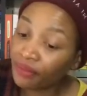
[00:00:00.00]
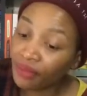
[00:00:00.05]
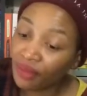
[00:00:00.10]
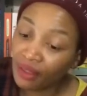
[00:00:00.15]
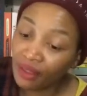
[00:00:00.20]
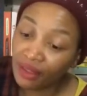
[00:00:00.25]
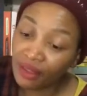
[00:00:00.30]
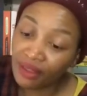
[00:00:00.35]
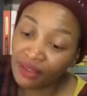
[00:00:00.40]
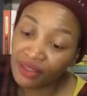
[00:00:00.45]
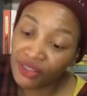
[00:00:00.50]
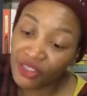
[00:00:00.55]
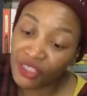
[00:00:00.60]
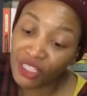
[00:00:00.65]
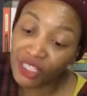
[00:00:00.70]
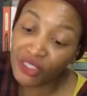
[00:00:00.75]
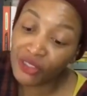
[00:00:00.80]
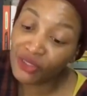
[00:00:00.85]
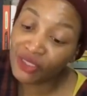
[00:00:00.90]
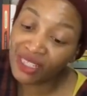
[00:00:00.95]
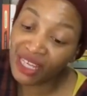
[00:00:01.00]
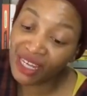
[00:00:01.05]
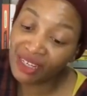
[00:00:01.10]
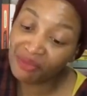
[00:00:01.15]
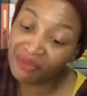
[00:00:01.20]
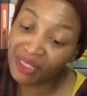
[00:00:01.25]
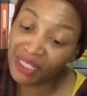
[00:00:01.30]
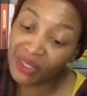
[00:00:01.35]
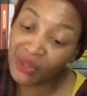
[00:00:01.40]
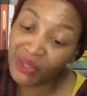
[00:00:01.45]
She looked at me
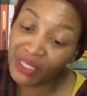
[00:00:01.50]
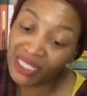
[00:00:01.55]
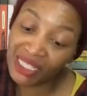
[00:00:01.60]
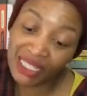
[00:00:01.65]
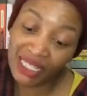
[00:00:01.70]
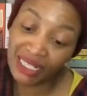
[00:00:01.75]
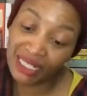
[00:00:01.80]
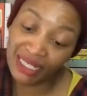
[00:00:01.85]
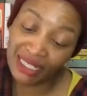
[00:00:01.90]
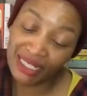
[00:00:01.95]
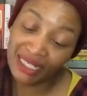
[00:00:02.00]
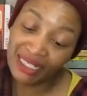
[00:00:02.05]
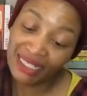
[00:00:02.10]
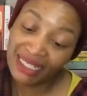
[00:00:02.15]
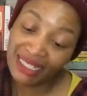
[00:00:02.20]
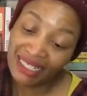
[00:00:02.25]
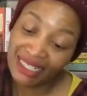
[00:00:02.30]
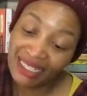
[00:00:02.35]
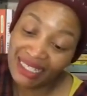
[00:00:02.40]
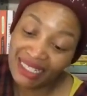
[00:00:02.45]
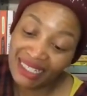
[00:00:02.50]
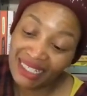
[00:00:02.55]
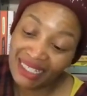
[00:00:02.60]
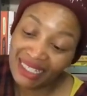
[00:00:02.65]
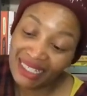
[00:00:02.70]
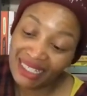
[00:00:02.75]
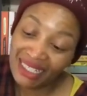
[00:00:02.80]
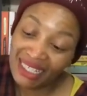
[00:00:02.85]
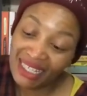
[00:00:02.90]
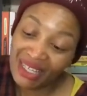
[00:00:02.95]
quizzically.
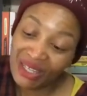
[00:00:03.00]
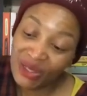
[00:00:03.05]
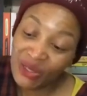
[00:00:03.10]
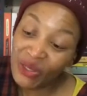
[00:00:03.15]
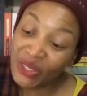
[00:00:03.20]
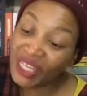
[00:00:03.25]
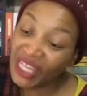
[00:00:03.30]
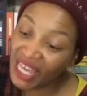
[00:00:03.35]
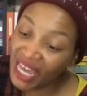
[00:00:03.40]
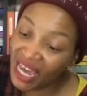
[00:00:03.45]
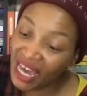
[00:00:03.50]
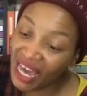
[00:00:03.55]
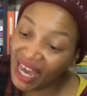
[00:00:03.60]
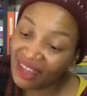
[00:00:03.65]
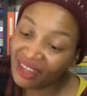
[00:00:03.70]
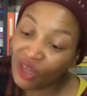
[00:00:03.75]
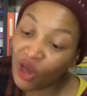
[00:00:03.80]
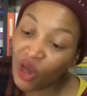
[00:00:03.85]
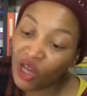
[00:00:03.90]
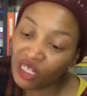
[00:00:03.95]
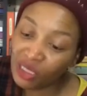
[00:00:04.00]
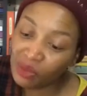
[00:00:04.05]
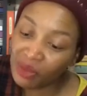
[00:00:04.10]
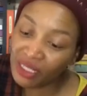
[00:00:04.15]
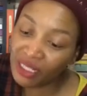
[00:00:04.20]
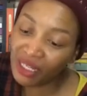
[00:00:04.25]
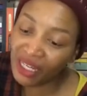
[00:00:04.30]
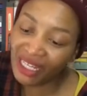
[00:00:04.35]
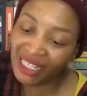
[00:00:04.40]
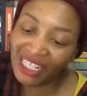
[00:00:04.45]
You're here at the hospital
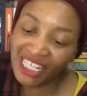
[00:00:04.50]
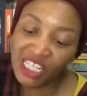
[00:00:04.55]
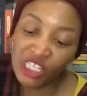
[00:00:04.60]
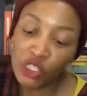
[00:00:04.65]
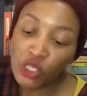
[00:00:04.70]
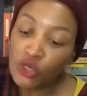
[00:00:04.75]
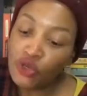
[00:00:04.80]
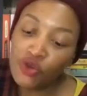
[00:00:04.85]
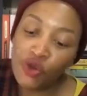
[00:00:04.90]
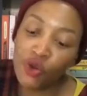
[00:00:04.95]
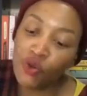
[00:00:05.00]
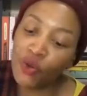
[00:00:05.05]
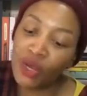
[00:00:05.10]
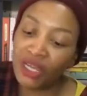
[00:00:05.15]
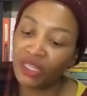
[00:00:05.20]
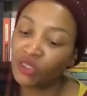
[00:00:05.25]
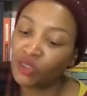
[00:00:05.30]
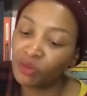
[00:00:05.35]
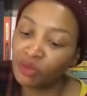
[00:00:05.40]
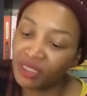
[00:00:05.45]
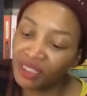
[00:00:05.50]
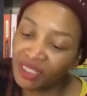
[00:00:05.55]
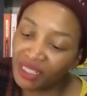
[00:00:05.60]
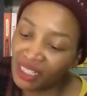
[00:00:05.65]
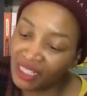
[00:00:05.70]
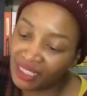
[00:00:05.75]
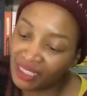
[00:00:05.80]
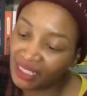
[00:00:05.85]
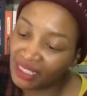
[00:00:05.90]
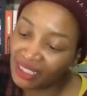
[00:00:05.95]
and he's nowhere to be seen.
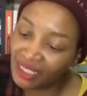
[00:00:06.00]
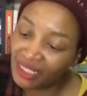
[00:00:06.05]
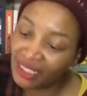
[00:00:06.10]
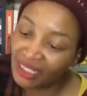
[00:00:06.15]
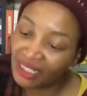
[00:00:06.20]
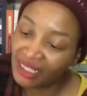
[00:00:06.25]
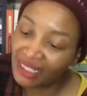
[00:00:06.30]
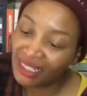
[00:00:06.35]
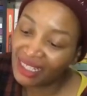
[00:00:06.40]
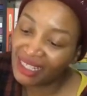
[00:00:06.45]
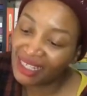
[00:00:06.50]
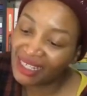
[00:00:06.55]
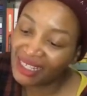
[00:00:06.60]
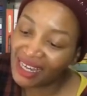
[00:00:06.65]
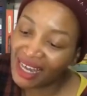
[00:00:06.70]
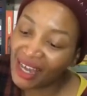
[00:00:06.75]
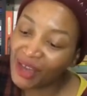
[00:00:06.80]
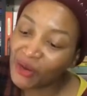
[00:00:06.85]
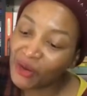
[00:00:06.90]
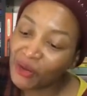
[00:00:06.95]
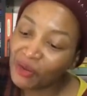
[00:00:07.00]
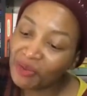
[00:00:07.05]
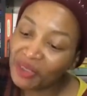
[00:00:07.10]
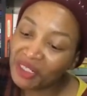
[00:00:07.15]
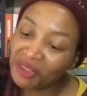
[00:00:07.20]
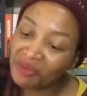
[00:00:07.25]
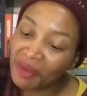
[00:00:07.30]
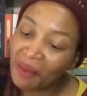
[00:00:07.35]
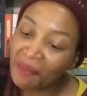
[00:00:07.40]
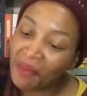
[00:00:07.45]
I opened my
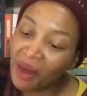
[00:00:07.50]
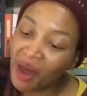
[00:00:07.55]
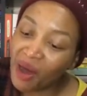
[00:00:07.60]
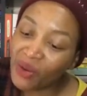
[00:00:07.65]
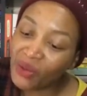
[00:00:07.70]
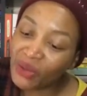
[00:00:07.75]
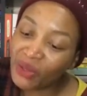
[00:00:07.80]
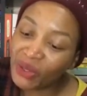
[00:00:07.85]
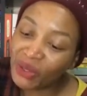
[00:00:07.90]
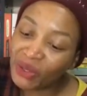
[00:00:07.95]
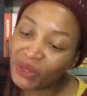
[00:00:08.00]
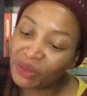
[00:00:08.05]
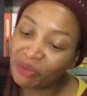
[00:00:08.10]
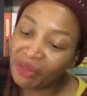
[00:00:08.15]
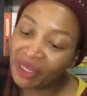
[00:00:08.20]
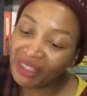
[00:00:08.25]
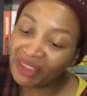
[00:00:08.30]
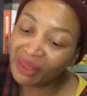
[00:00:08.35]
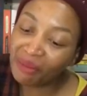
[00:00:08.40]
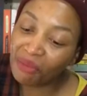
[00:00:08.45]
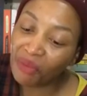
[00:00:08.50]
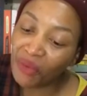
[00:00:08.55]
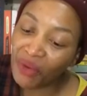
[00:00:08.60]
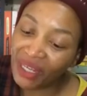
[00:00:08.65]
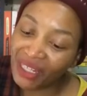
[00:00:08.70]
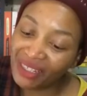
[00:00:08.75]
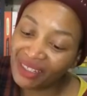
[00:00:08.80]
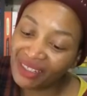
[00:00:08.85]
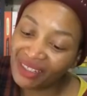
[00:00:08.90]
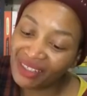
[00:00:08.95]
mouth to make the
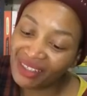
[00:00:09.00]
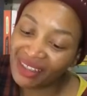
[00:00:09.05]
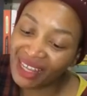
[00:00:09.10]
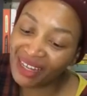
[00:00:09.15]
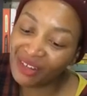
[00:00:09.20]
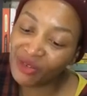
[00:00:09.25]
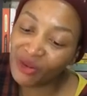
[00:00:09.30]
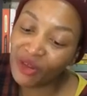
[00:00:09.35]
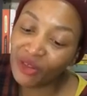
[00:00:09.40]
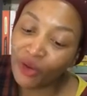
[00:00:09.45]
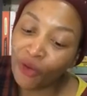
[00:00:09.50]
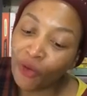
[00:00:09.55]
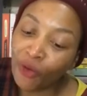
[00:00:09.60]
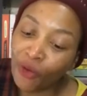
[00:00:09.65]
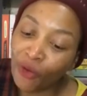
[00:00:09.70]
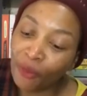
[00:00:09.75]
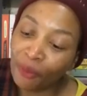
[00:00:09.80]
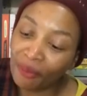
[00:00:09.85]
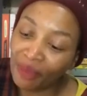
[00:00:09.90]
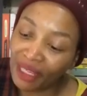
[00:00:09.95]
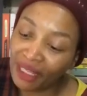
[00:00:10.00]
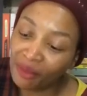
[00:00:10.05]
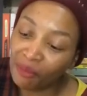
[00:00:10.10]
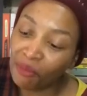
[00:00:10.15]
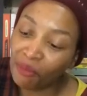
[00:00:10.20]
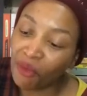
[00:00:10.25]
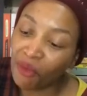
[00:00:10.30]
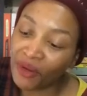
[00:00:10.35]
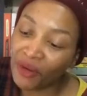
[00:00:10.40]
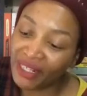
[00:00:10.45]
point that not all men
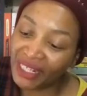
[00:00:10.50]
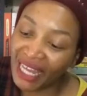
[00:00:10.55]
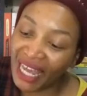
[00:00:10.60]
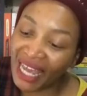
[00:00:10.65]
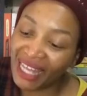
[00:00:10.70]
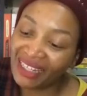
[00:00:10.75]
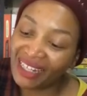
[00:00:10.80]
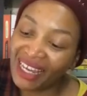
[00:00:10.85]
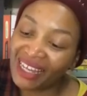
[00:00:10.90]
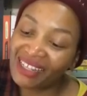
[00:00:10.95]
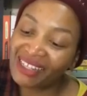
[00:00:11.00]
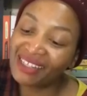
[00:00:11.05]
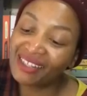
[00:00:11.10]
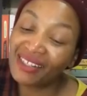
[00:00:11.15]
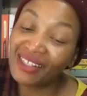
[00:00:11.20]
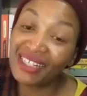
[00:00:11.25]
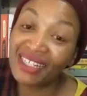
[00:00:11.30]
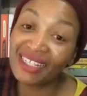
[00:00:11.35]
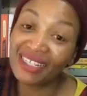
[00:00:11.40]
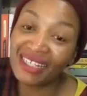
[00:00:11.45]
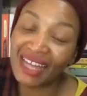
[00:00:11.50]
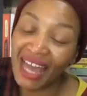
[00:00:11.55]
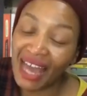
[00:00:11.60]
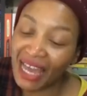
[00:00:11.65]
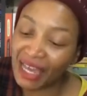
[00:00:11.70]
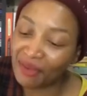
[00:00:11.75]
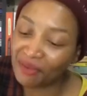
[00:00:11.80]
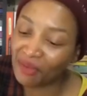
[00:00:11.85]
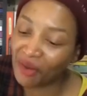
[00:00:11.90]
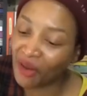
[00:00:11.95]
born at a certain time
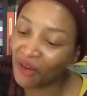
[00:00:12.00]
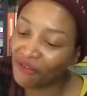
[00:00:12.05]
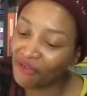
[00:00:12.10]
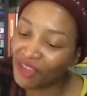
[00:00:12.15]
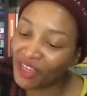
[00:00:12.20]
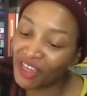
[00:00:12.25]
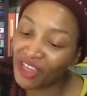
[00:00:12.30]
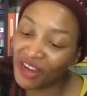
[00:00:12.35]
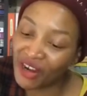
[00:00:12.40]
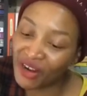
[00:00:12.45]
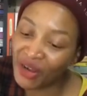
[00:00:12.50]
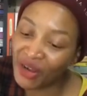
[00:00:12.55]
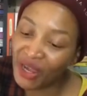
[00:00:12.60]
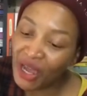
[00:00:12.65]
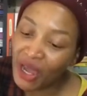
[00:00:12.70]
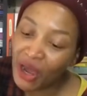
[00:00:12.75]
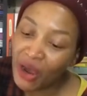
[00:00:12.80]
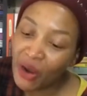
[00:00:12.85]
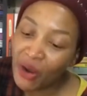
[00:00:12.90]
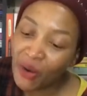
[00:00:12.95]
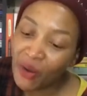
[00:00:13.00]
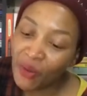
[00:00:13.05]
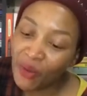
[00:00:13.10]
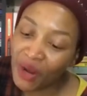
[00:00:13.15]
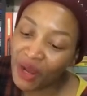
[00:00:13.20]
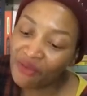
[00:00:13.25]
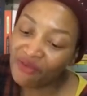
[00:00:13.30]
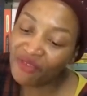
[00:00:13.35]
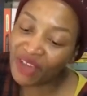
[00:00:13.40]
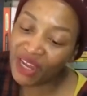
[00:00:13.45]
of the year were
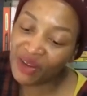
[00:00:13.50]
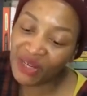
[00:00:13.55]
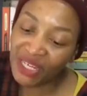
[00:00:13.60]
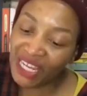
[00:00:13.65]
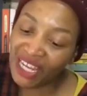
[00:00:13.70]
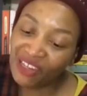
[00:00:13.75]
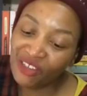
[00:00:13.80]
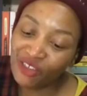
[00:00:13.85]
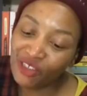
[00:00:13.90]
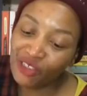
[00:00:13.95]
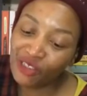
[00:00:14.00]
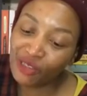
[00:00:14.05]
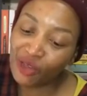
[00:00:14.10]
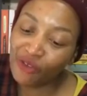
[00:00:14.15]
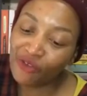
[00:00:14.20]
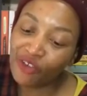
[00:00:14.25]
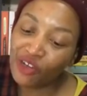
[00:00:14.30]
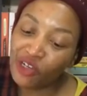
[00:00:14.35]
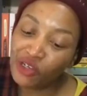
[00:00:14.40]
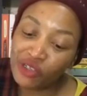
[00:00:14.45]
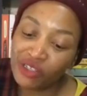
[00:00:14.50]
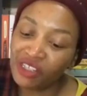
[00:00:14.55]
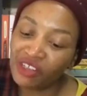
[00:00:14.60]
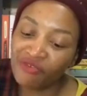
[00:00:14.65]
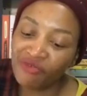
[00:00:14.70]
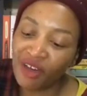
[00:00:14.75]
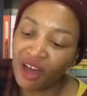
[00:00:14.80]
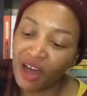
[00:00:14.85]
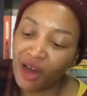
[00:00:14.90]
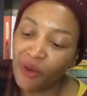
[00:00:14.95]
variations of Lucifer
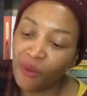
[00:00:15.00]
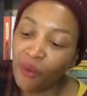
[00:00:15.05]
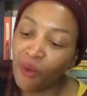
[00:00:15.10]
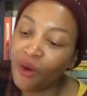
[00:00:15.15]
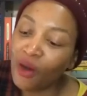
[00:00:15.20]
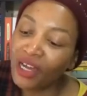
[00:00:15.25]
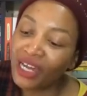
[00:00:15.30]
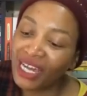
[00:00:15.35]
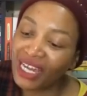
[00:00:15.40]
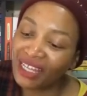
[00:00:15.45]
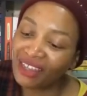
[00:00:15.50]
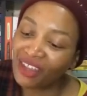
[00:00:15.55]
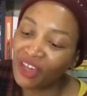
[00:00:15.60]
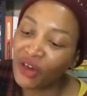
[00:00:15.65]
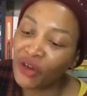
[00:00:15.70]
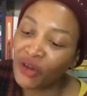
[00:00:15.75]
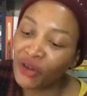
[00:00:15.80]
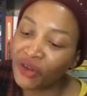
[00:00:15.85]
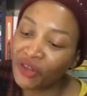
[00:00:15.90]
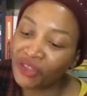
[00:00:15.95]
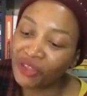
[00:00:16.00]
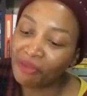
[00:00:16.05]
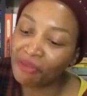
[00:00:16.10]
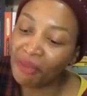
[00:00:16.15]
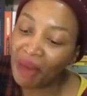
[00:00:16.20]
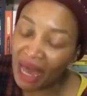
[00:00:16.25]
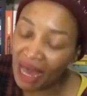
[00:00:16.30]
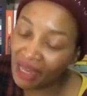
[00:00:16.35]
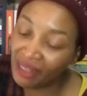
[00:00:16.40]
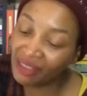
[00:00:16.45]
walking the earth,
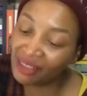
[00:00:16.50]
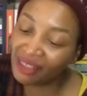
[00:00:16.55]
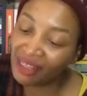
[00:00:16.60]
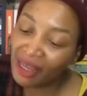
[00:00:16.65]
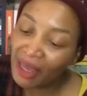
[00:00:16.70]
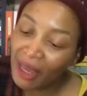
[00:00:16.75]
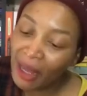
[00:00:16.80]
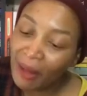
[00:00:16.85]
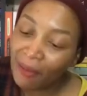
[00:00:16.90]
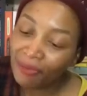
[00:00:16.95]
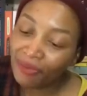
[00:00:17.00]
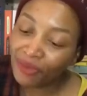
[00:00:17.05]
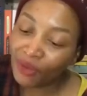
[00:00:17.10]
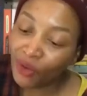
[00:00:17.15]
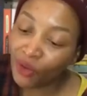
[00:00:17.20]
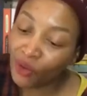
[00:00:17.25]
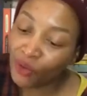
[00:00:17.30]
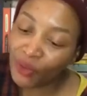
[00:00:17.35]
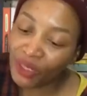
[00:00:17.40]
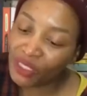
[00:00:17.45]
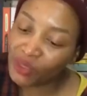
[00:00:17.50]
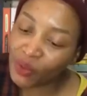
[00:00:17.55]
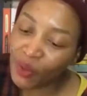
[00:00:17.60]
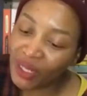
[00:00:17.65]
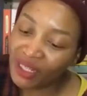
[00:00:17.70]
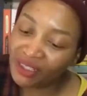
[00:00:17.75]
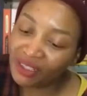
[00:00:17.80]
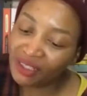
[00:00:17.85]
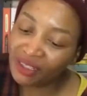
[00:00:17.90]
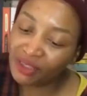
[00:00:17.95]
but always
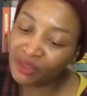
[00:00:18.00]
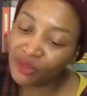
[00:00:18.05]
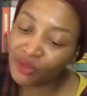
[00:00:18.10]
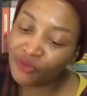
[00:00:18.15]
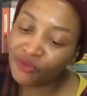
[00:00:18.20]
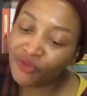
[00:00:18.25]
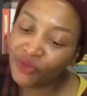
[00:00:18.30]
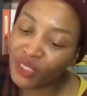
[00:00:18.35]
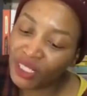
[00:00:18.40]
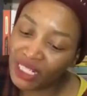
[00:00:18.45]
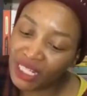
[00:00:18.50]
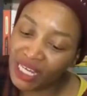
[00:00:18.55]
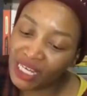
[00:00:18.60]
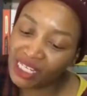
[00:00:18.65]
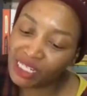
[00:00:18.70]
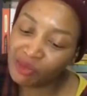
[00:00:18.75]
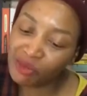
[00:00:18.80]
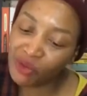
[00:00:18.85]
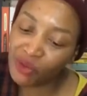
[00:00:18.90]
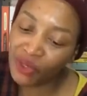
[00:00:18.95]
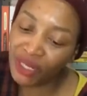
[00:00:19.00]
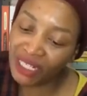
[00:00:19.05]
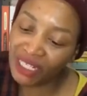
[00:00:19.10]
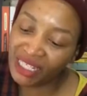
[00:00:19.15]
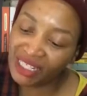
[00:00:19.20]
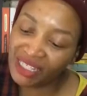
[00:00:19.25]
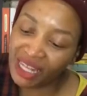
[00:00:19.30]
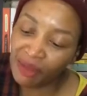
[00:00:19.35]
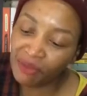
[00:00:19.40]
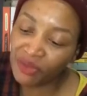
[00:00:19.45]
wanting to fully explore any
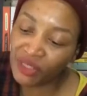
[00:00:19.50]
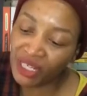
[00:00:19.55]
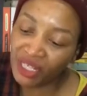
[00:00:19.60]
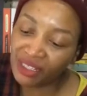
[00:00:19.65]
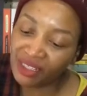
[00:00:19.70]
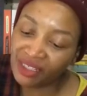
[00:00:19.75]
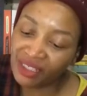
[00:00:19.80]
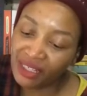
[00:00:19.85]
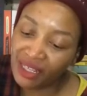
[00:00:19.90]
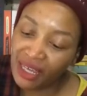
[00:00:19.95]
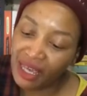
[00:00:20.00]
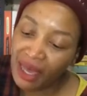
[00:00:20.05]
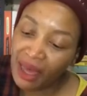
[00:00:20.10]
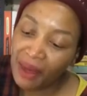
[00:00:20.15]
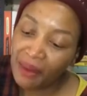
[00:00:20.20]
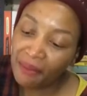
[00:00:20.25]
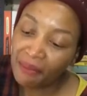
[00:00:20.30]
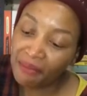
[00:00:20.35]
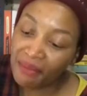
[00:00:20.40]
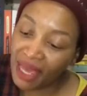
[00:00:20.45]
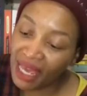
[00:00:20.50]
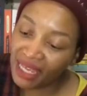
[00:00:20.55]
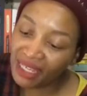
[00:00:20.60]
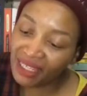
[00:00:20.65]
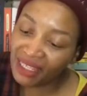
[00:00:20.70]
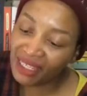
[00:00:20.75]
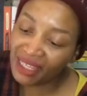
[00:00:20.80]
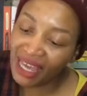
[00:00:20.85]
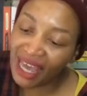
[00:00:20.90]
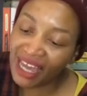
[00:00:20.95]
subject, Maggie
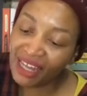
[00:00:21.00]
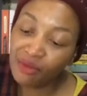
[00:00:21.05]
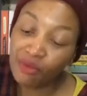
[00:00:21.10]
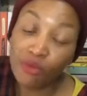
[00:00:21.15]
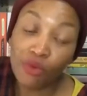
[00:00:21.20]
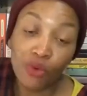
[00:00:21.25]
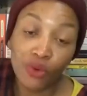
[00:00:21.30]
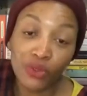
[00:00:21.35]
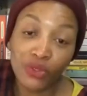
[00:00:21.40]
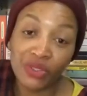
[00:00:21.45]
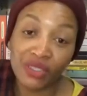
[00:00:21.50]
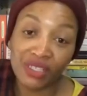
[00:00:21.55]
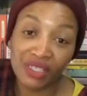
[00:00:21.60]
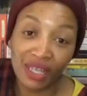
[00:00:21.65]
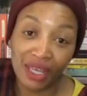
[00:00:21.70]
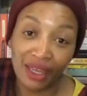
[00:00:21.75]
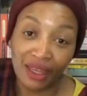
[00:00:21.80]
had more to say.